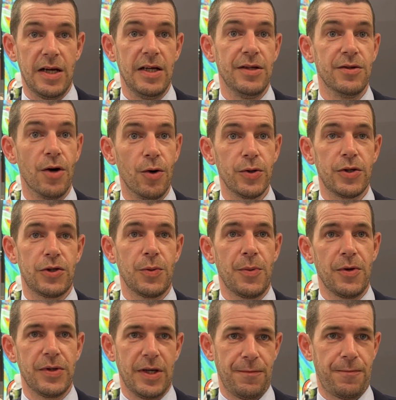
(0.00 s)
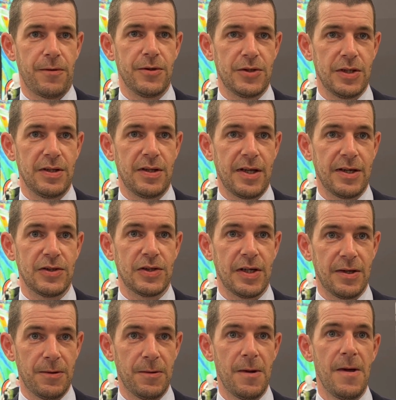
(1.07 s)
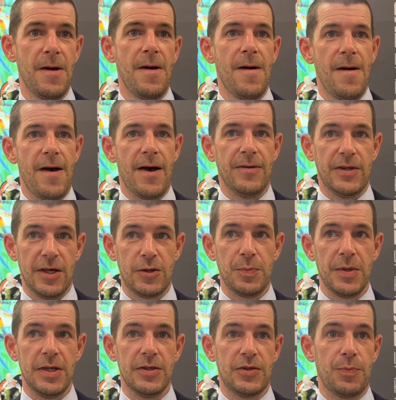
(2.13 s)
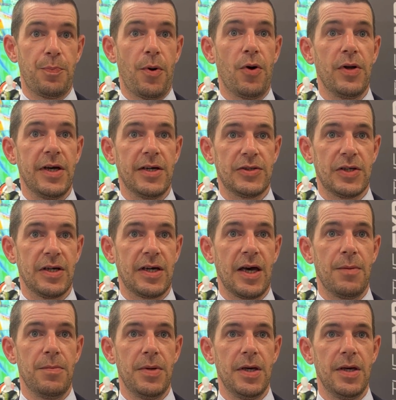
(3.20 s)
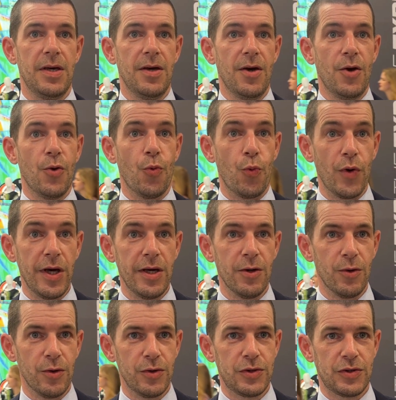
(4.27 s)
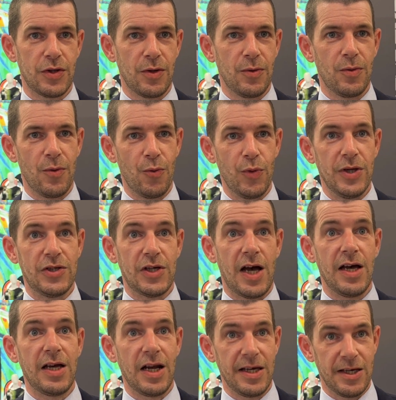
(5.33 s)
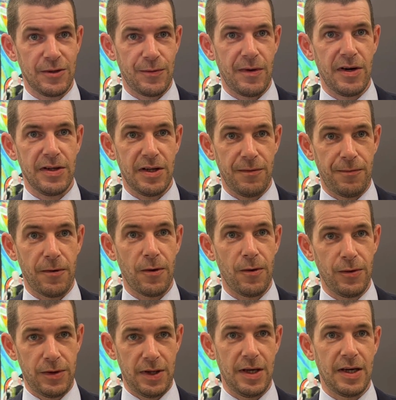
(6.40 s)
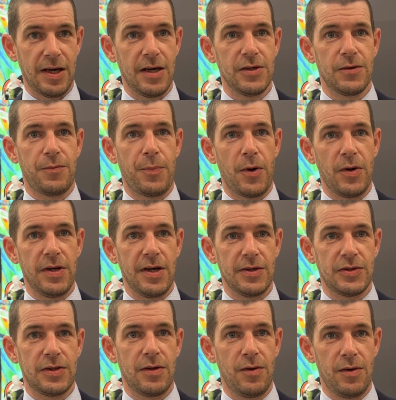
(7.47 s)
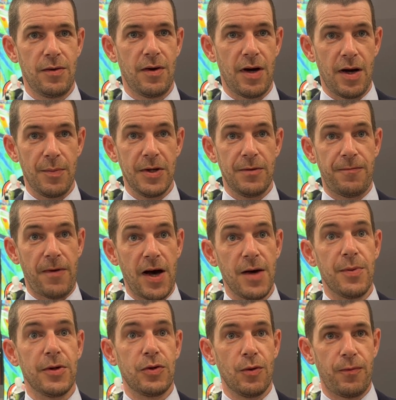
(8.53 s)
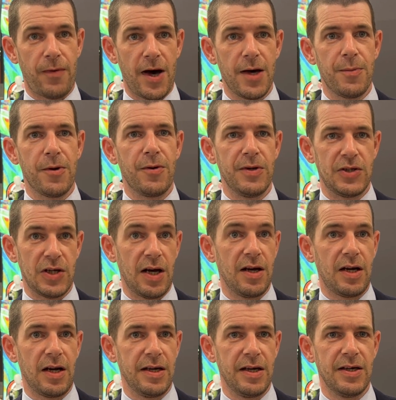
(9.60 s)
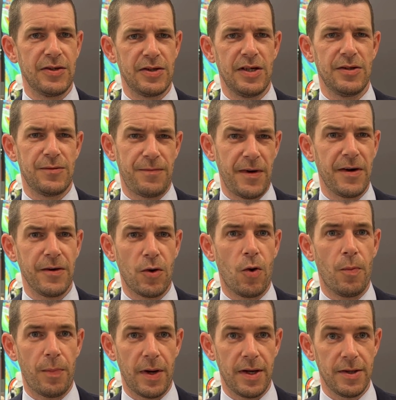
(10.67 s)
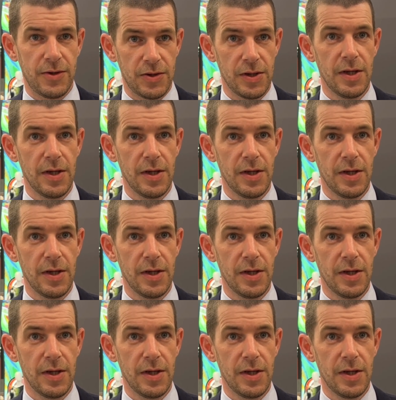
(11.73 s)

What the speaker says: any noticeable difference in the textile. And this means polyester can be reused. So recycling is very difficult in case of polyester. I mean, fiber to fiber recycling is very complex